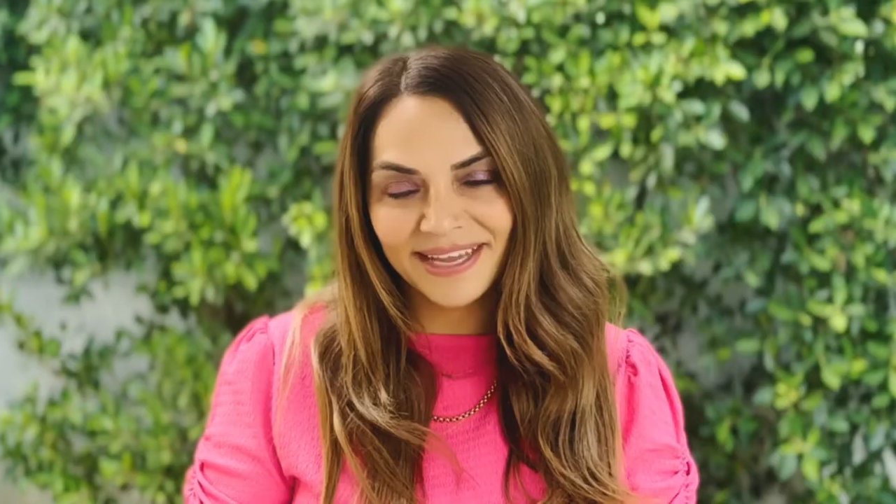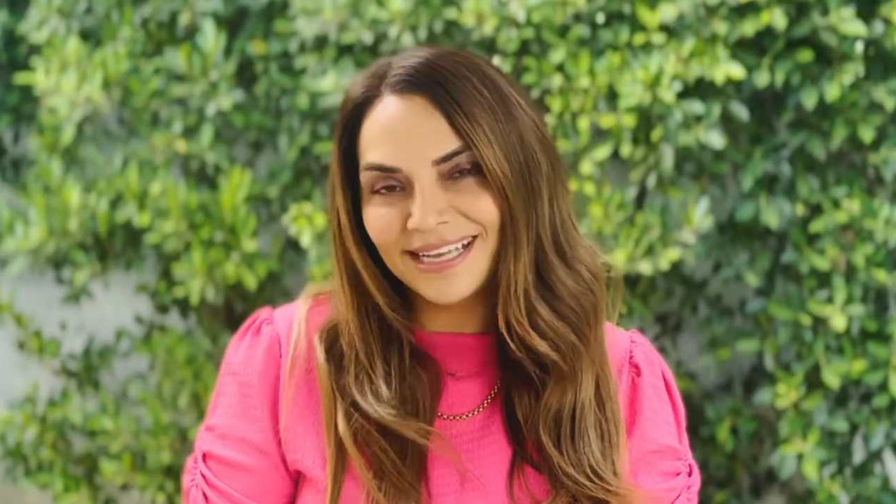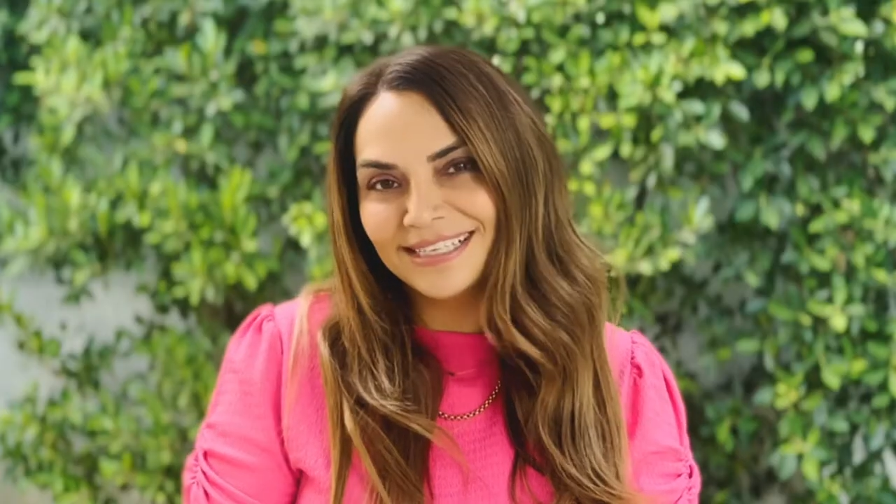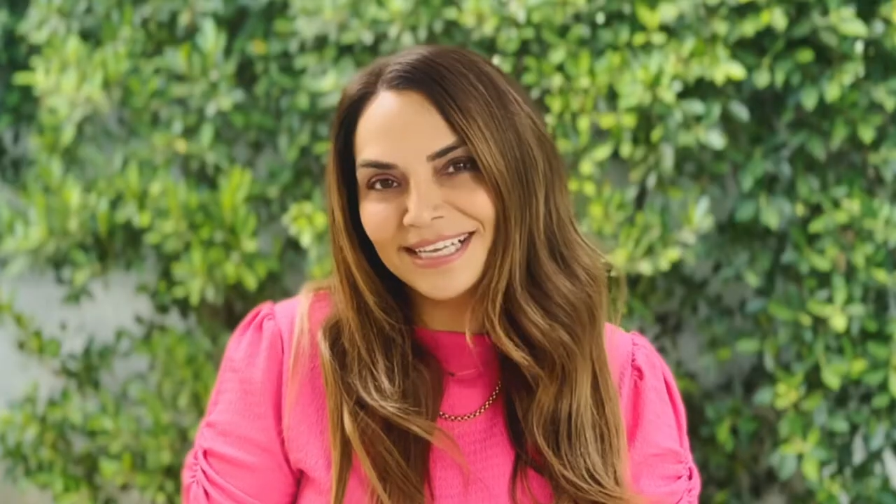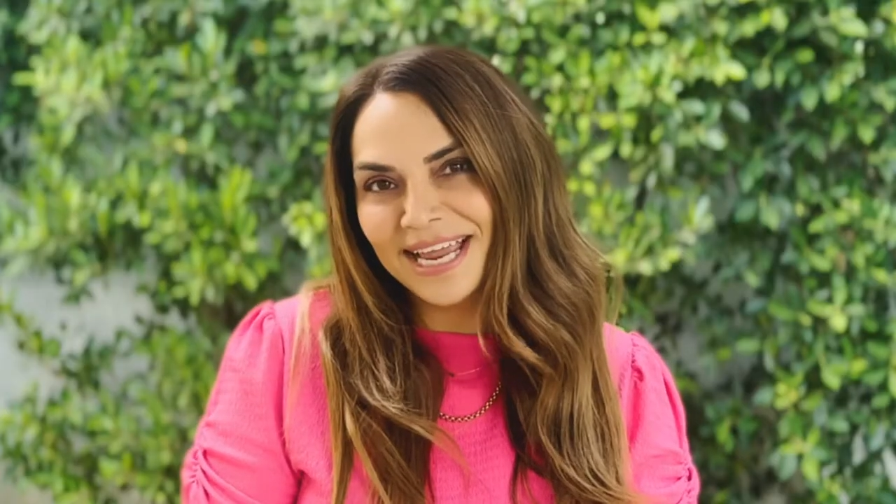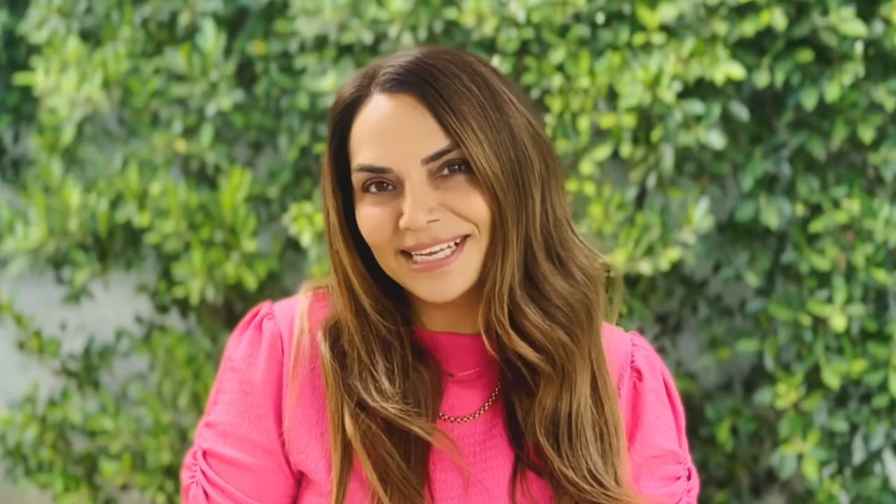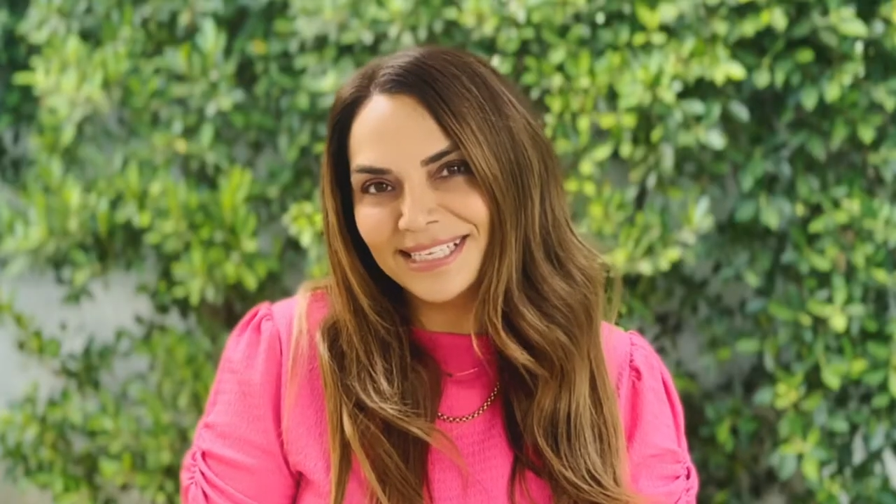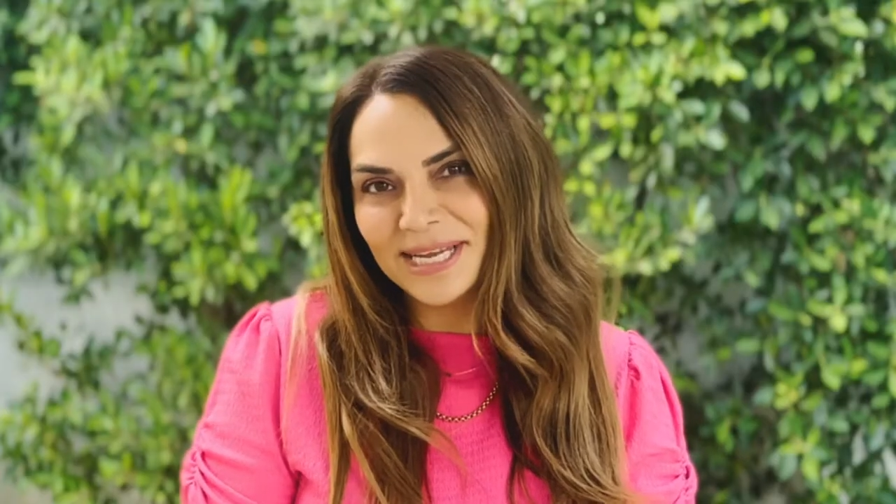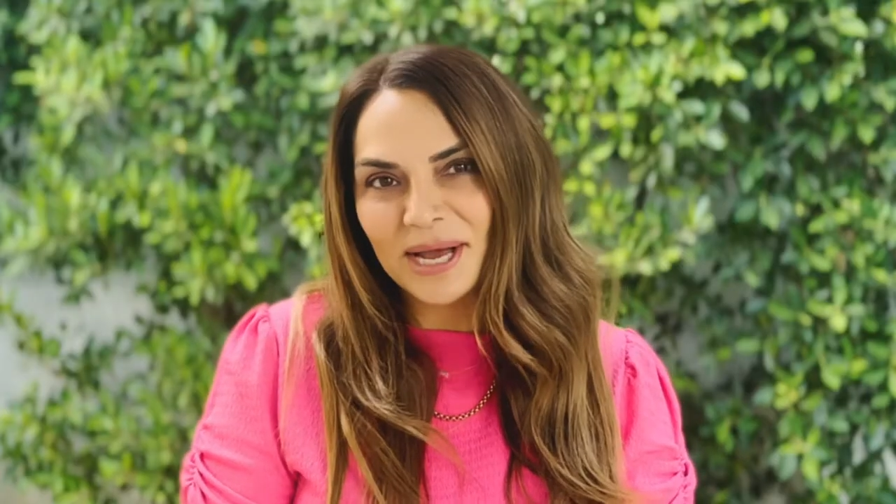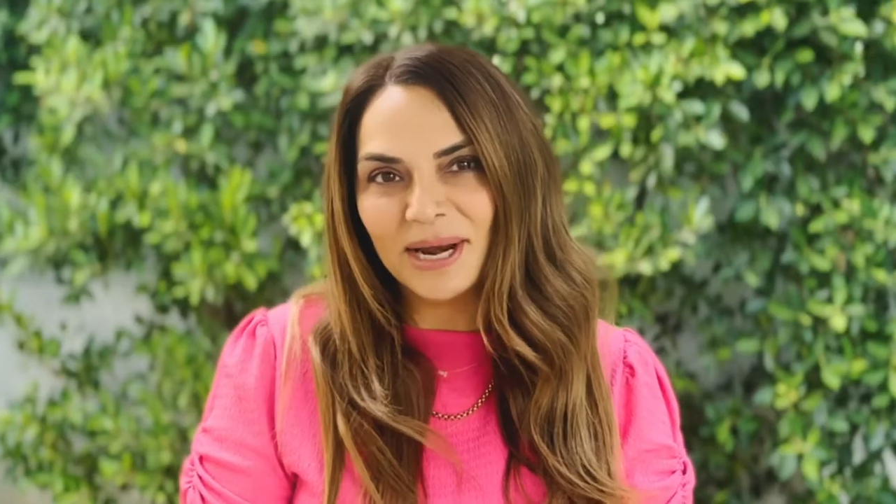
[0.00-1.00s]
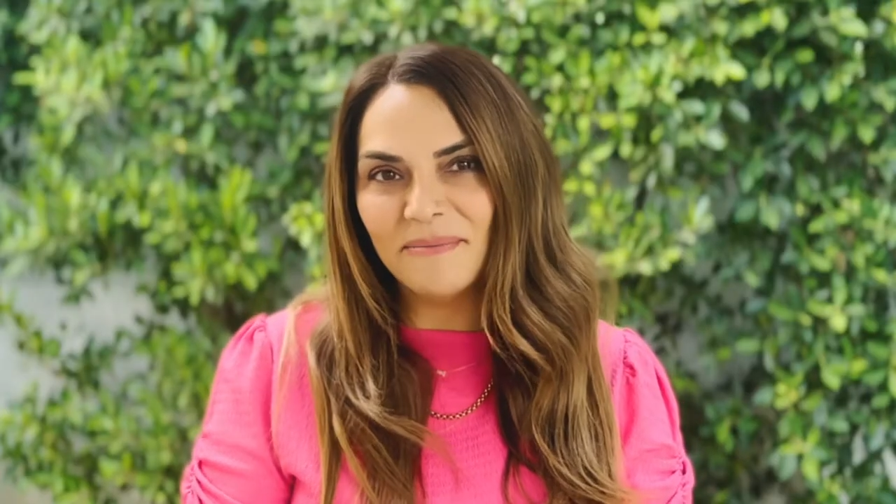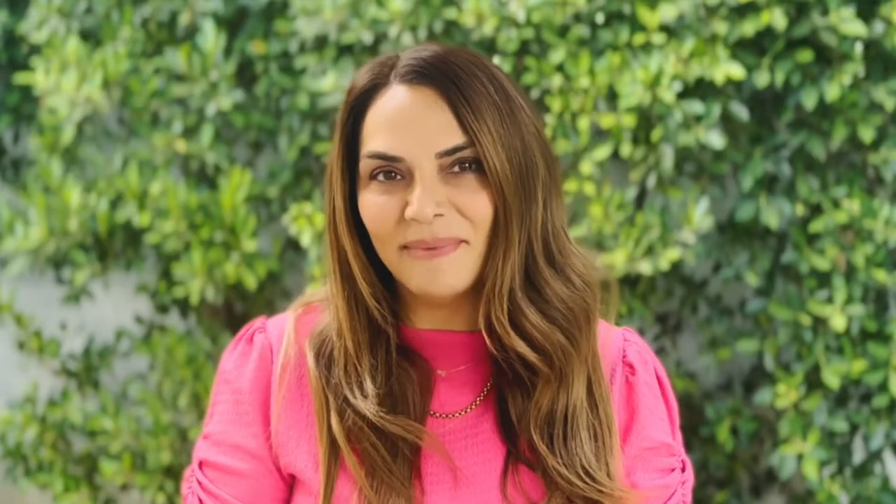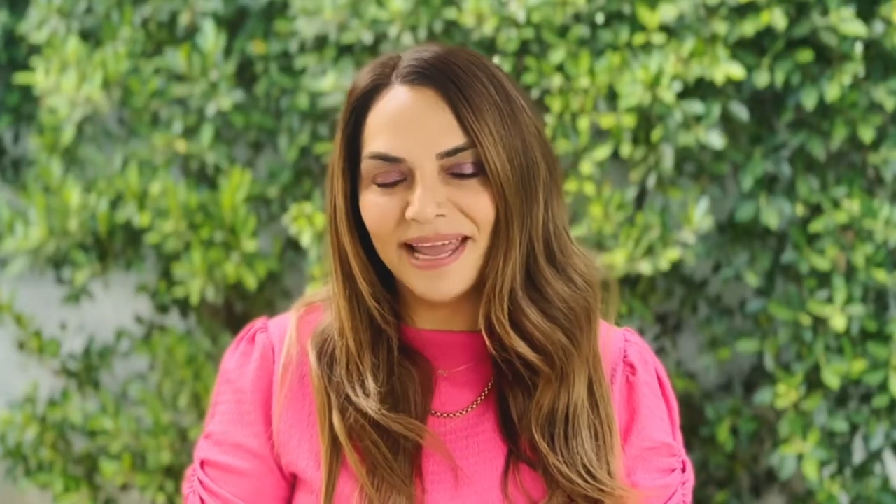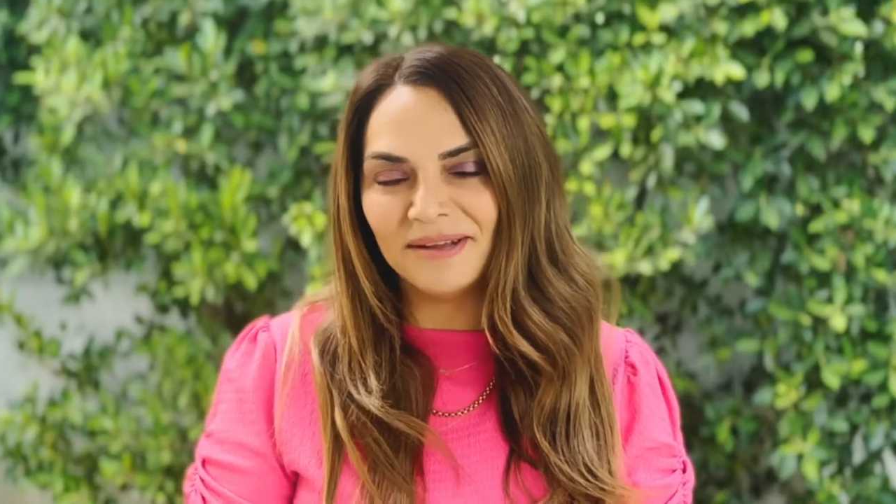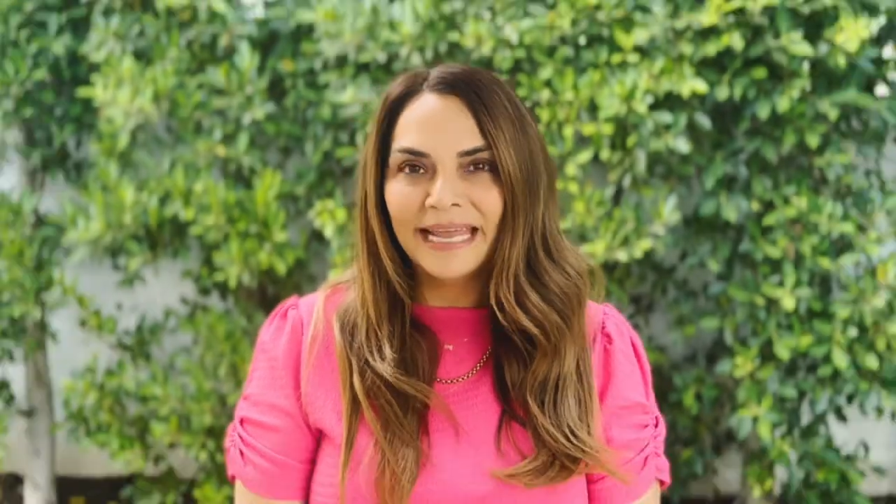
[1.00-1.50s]
It's the lazy girl in
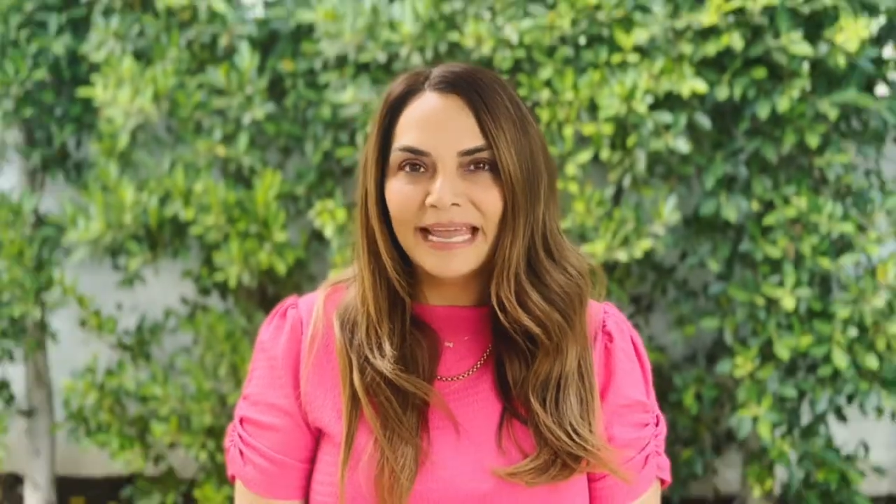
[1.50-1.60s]
me.